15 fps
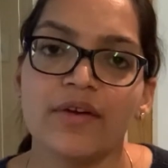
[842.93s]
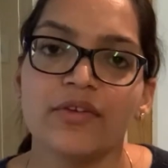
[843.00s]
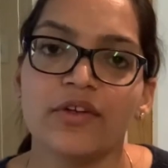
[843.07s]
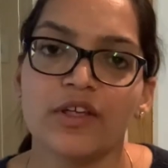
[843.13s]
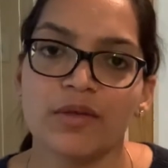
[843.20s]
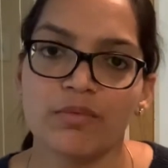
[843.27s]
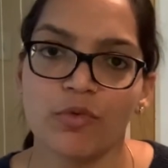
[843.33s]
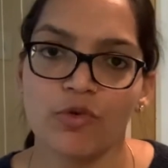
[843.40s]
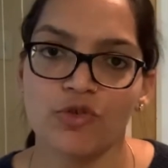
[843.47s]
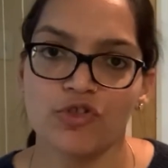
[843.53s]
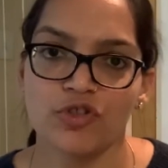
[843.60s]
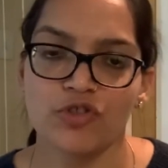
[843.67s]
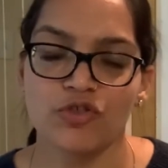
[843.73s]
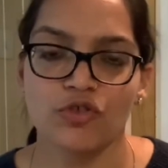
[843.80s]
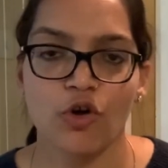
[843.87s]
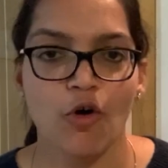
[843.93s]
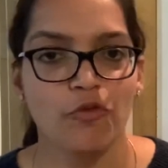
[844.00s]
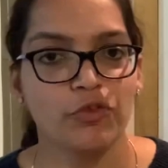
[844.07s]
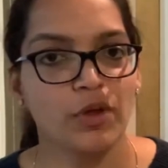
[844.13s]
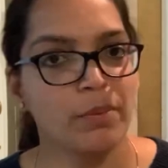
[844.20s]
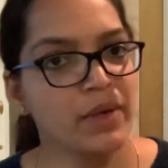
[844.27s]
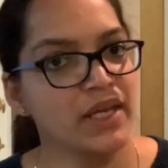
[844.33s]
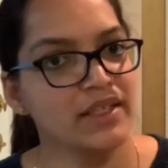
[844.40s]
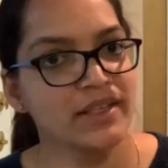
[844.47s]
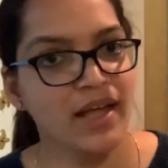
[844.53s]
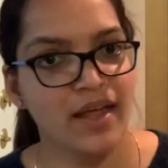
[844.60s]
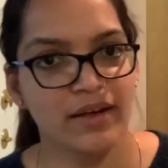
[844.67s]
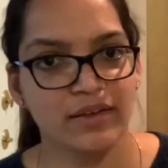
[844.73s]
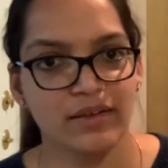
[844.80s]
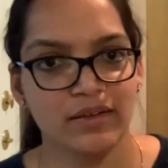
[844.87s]
the emotions of the main
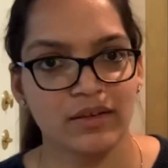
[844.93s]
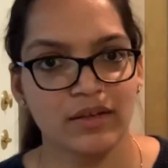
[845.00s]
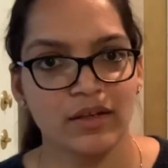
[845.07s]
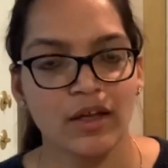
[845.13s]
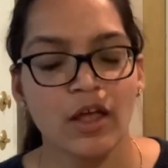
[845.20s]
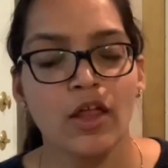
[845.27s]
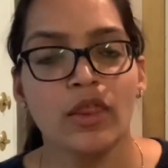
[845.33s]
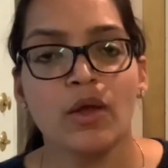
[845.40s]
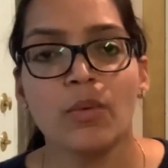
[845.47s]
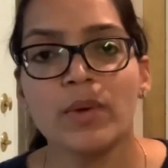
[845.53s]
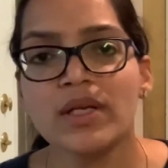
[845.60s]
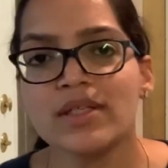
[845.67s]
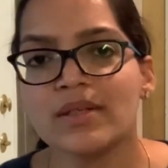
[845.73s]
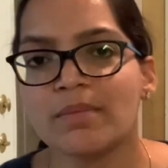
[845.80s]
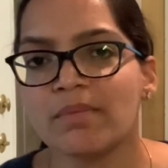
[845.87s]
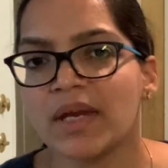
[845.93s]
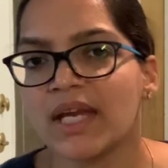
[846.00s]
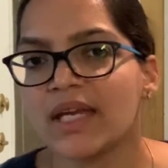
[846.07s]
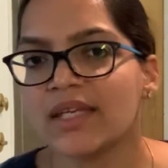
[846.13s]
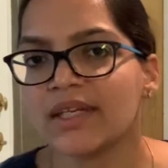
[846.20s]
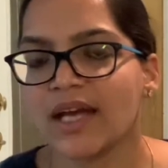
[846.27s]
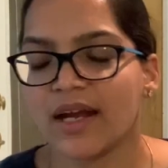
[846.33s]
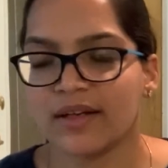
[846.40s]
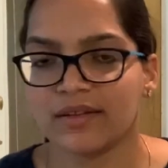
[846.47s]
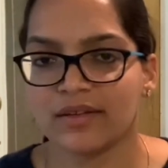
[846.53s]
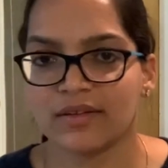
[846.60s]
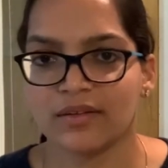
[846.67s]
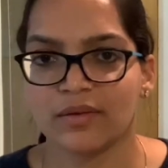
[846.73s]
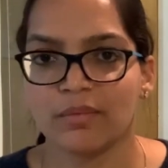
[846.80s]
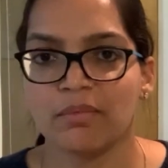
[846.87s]
character. Now, what is the main character?
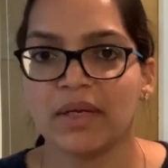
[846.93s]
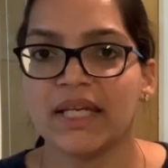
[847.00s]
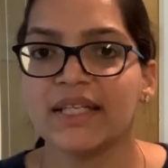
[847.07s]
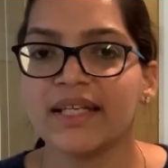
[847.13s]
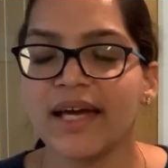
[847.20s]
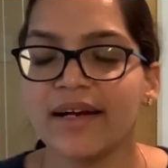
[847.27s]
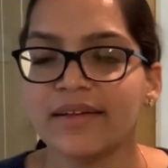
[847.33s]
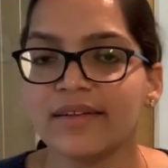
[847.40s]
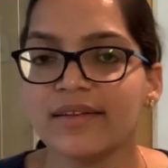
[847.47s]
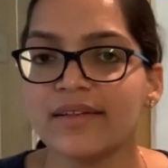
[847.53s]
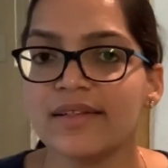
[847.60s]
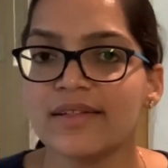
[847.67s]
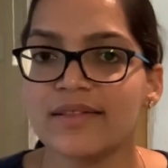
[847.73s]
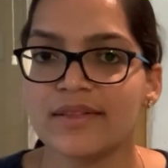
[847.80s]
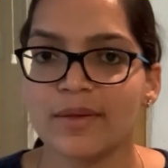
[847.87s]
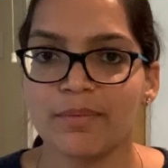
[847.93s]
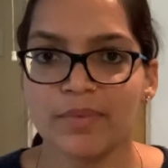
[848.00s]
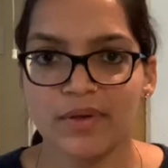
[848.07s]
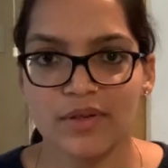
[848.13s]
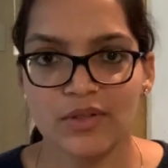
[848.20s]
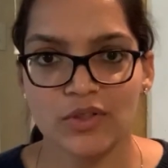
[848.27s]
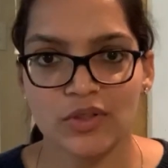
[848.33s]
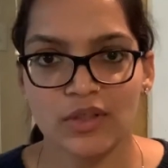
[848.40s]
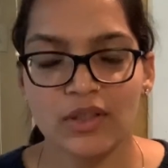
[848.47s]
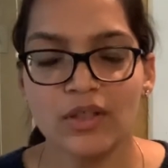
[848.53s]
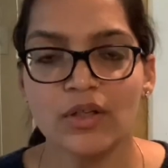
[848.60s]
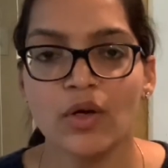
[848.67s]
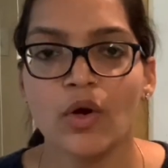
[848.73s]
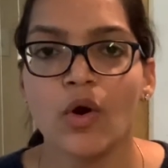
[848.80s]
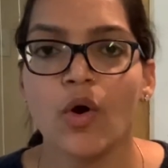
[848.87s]
Main character is the person
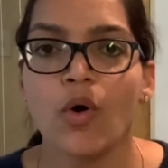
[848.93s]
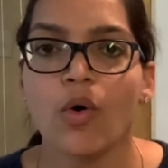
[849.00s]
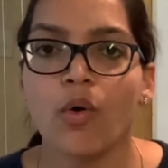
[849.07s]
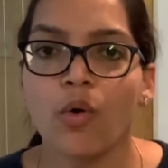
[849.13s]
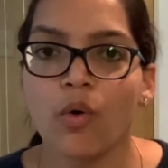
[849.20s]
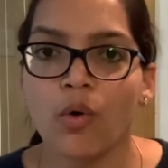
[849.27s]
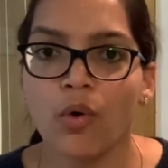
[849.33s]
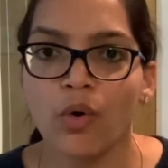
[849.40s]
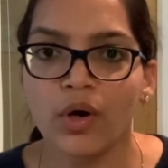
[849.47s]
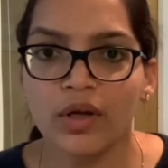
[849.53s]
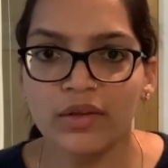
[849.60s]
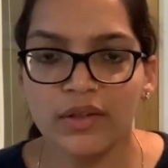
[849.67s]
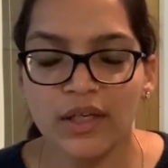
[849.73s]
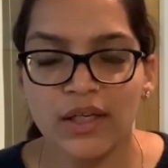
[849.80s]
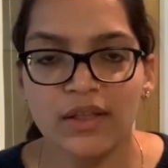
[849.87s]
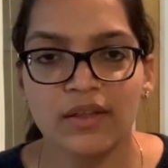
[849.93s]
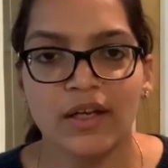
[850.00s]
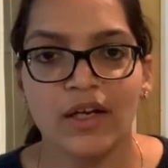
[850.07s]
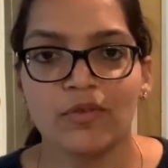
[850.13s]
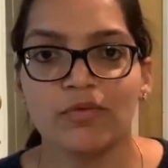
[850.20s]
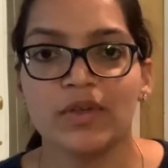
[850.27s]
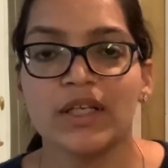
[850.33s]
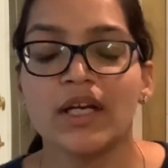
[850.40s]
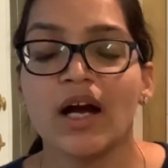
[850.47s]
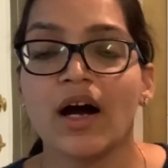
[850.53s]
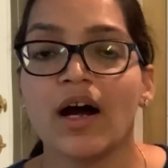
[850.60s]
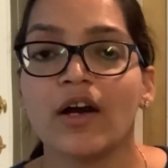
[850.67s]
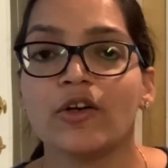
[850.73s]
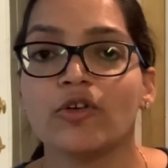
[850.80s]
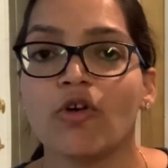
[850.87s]
or a thing that we are
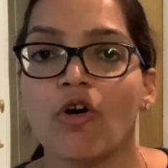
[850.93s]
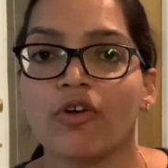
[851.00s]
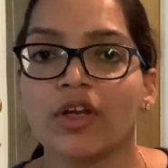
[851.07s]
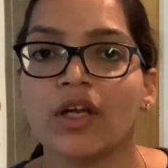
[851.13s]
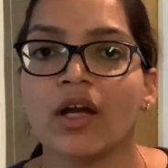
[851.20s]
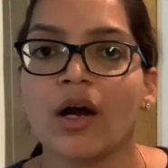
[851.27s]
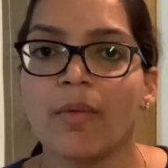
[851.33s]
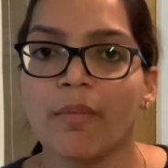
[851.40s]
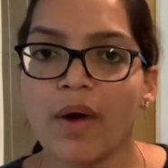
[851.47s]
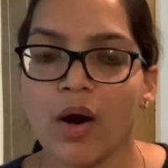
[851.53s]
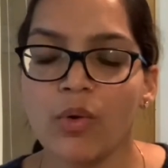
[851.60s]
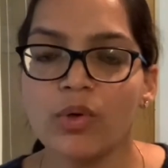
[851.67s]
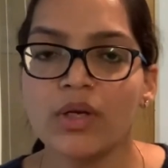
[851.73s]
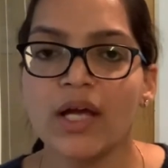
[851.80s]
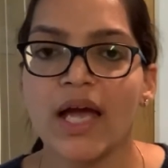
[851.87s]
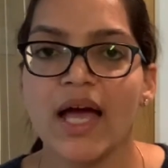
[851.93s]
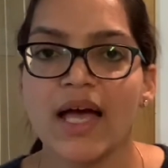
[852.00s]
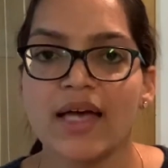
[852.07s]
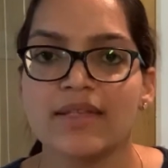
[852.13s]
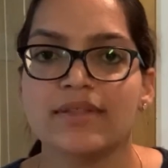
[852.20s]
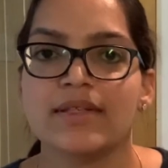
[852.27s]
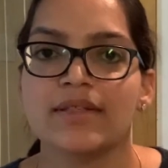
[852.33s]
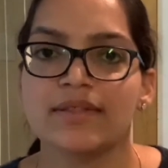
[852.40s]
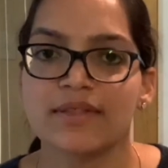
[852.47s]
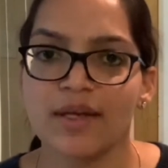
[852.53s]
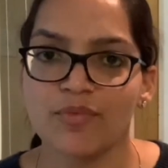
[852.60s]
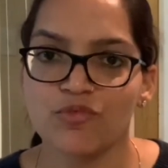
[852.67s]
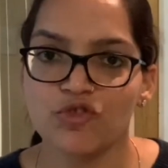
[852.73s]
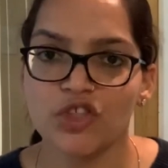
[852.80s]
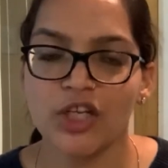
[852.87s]
talking about as the
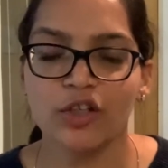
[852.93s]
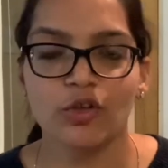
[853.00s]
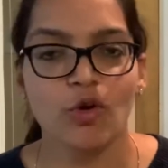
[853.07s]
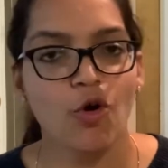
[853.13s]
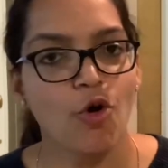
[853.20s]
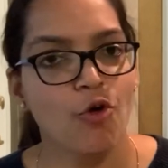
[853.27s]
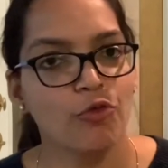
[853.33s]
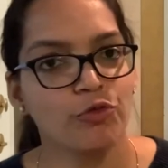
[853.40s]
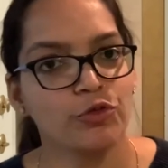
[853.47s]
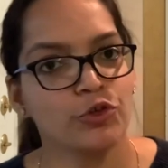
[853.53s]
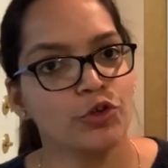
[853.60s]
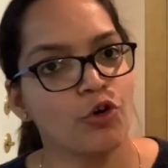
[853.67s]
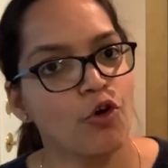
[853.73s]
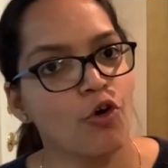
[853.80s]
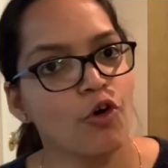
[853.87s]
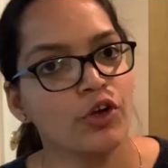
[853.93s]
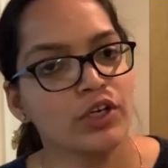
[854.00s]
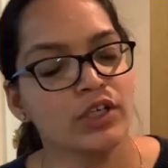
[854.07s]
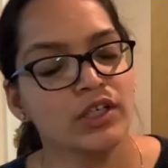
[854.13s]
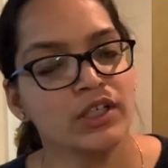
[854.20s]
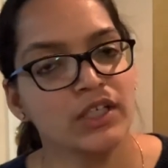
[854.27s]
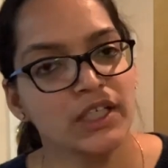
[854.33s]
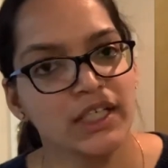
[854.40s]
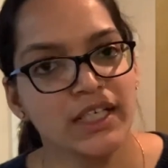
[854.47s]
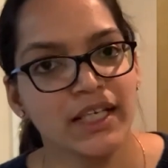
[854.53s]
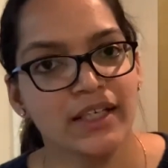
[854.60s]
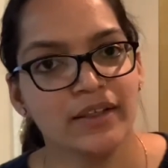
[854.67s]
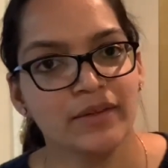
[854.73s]
subject of your reading.